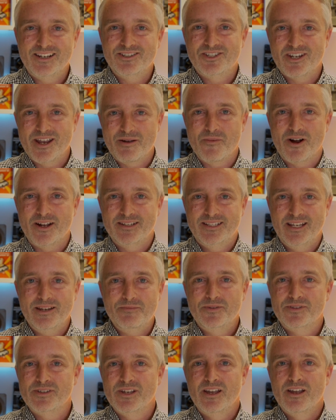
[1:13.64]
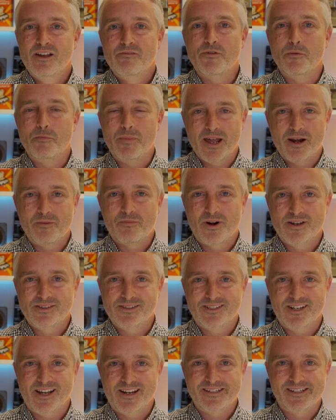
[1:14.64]
and share my tips for better
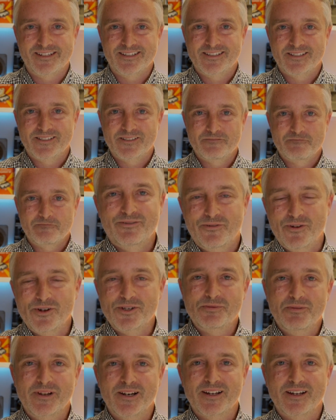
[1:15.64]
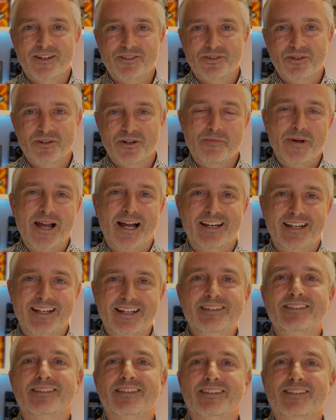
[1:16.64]
presentations. The first one I'm going to talk about
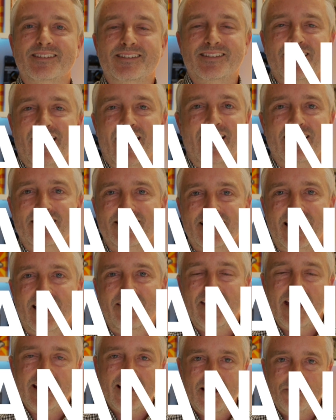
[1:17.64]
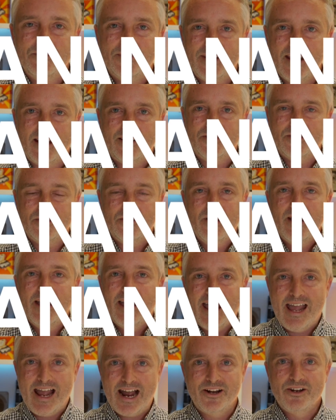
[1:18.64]
is stance, and that comes down to
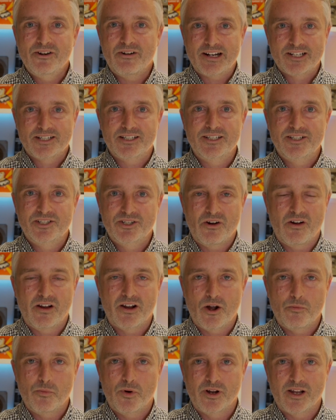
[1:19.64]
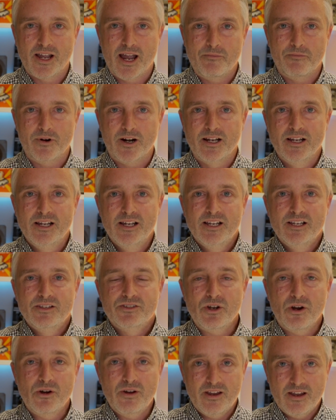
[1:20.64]
how you're actually showing up on camera.
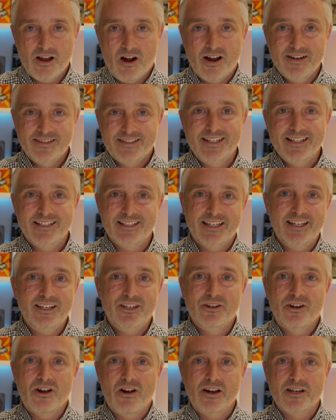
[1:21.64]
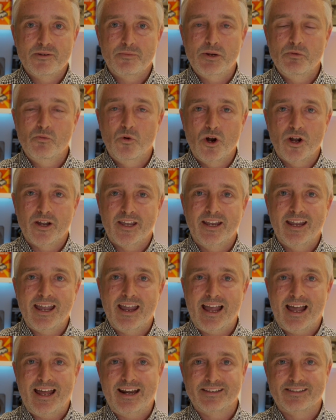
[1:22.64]
So ideally, you're going to be
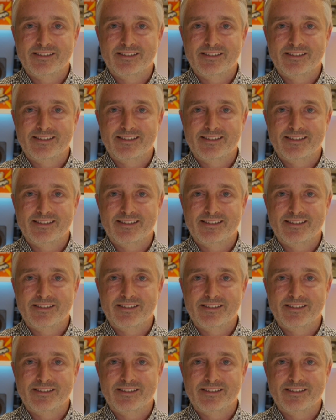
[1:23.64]
working at